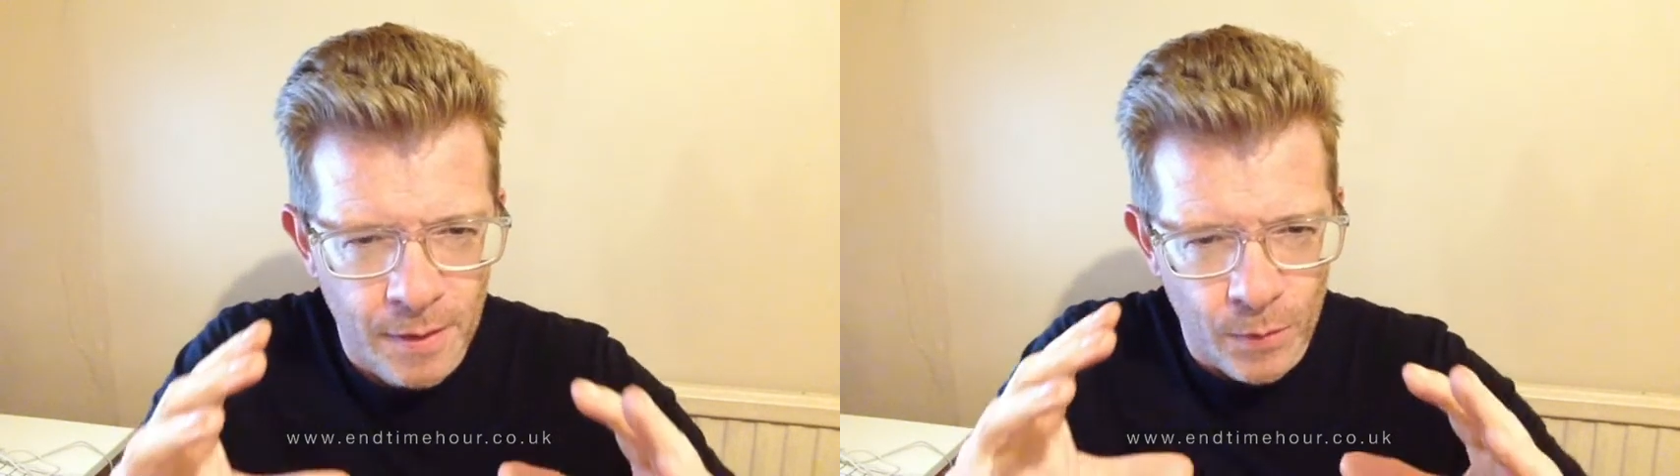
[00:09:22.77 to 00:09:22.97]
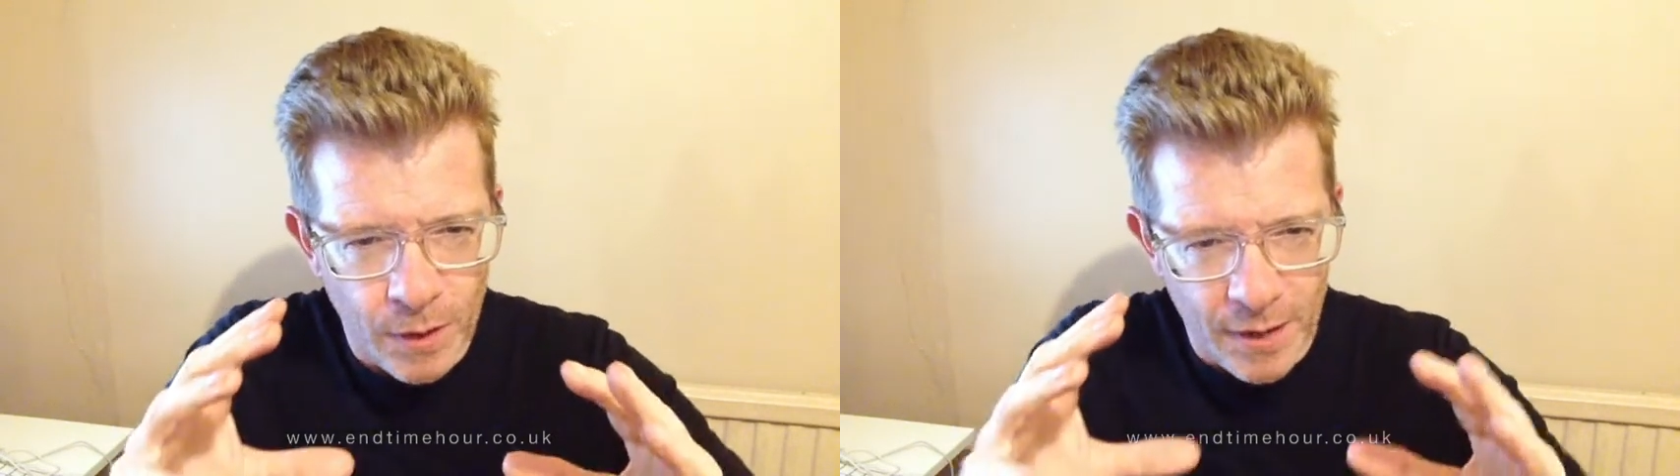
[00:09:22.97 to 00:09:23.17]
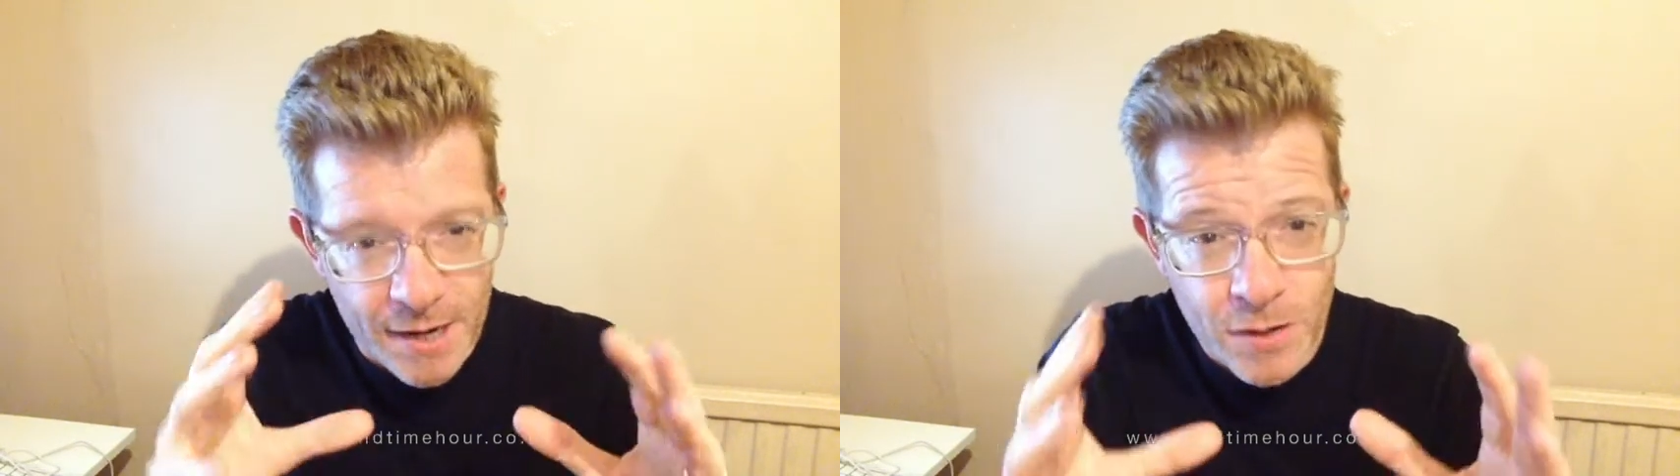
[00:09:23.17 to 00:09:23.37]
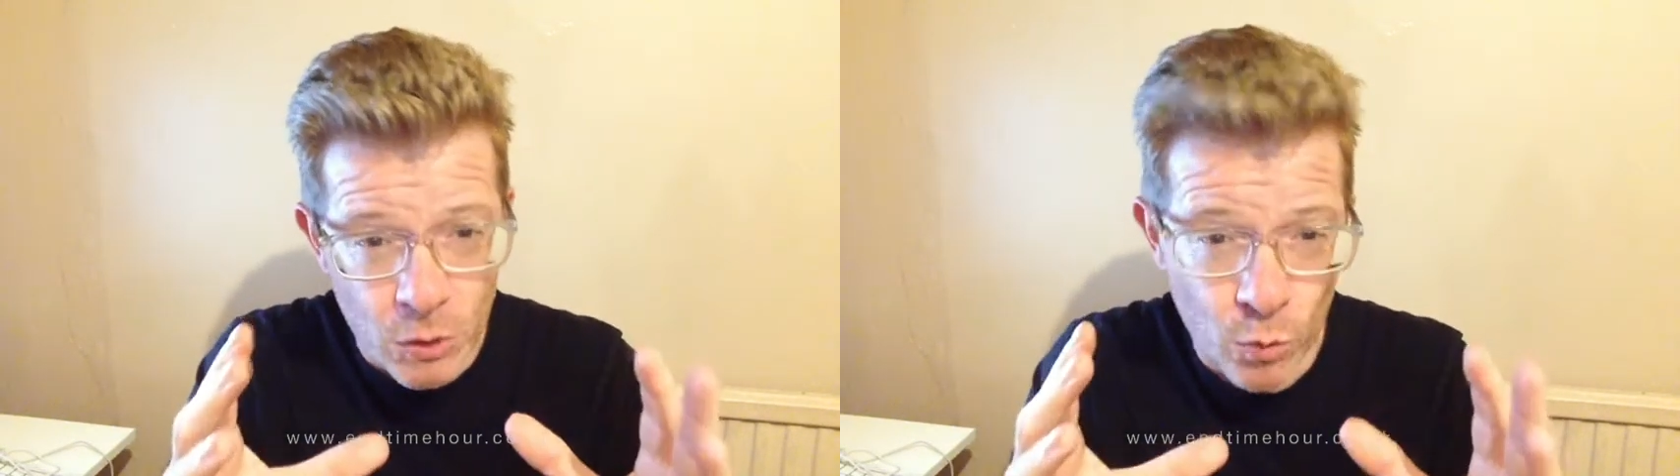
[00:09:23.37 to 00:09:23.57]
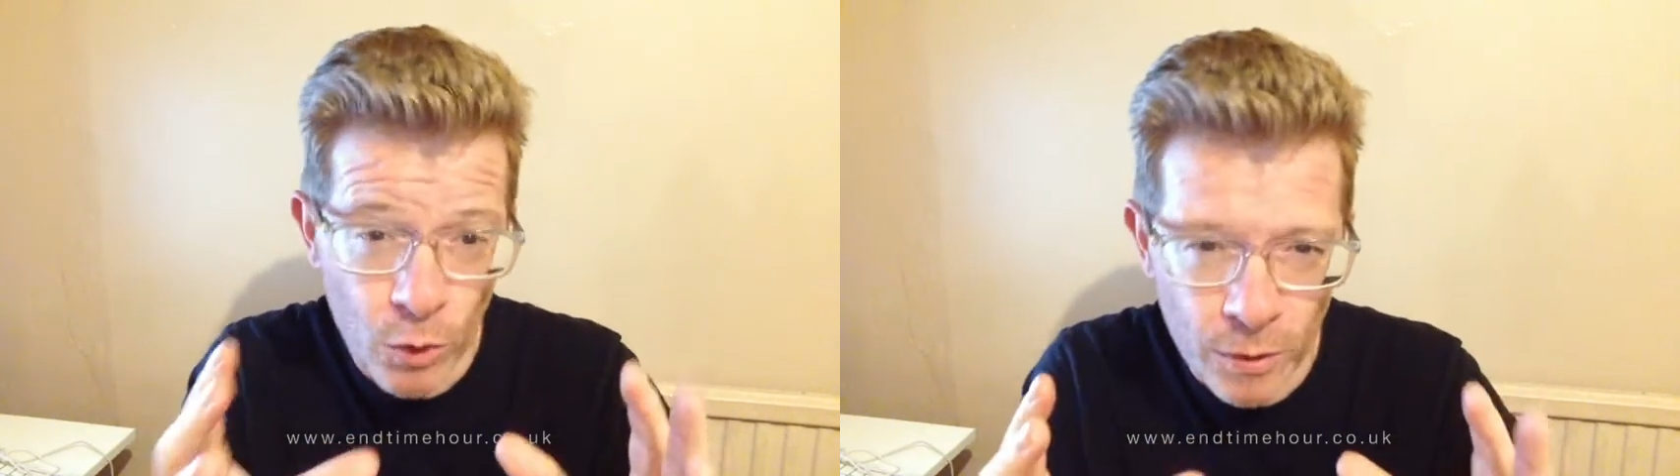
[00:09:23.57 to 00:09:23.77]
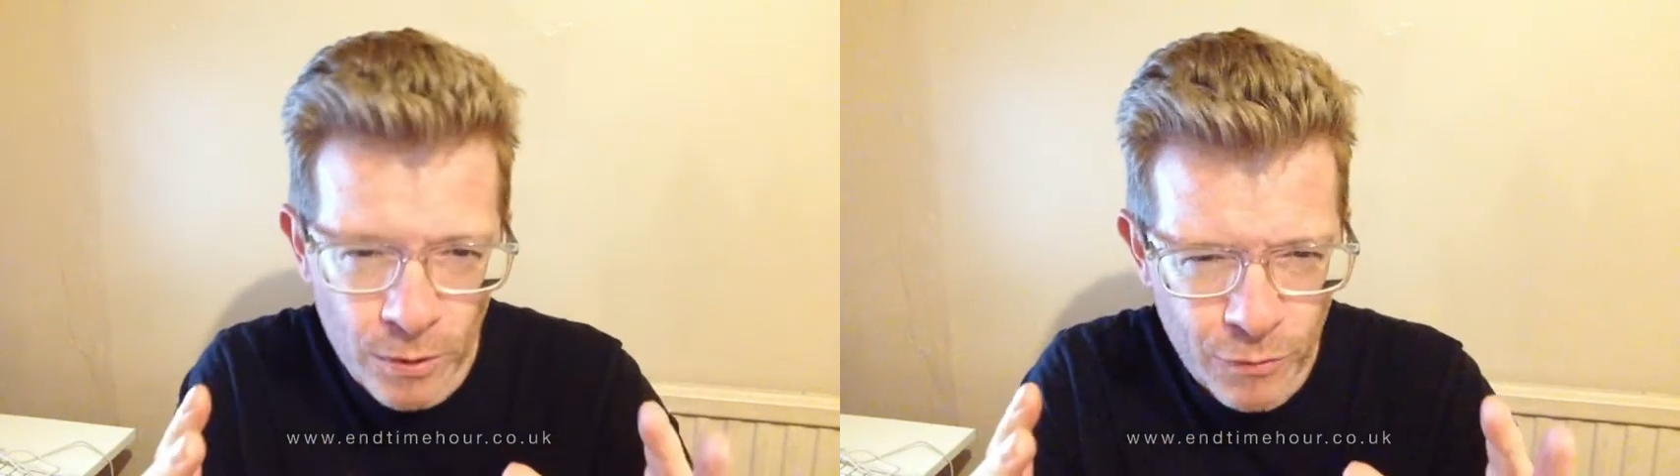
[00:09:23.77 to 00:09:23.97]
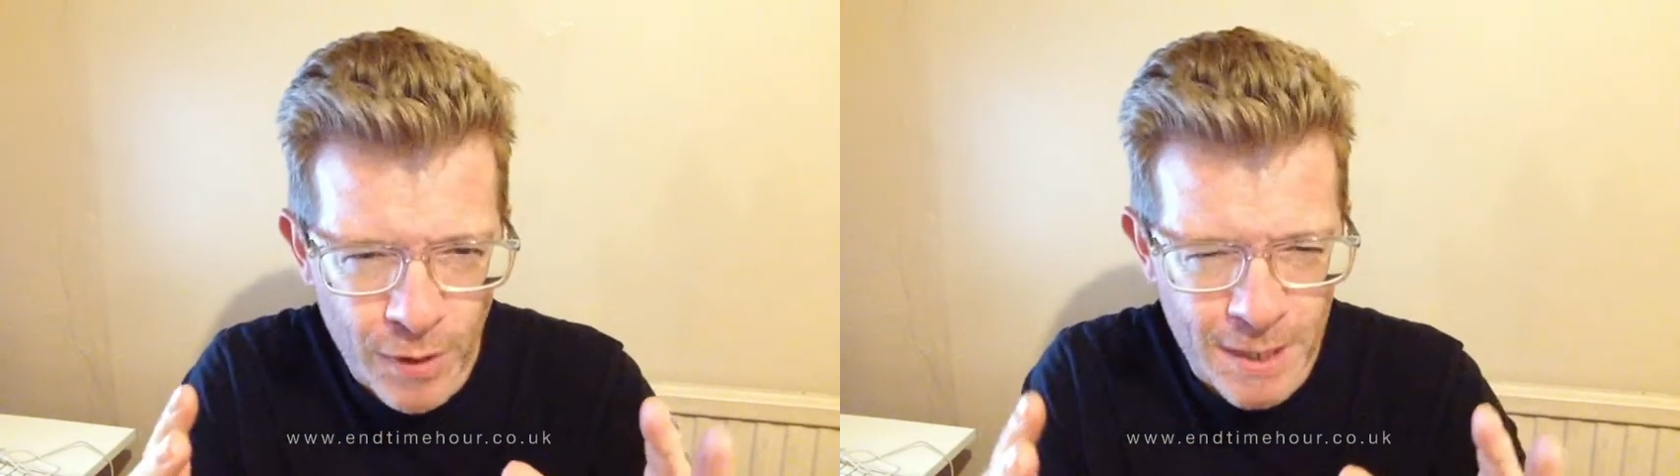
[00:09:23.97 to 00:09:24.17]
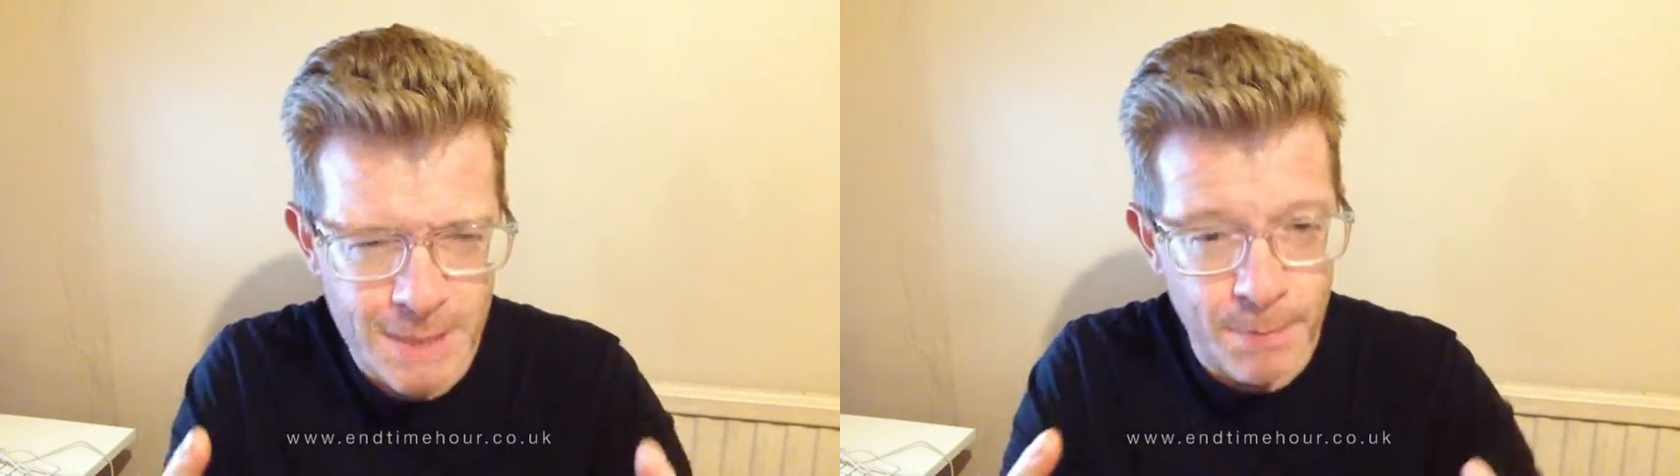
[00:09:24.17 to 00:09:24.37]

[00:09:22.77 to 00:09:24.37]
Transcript: we are in this world, friends,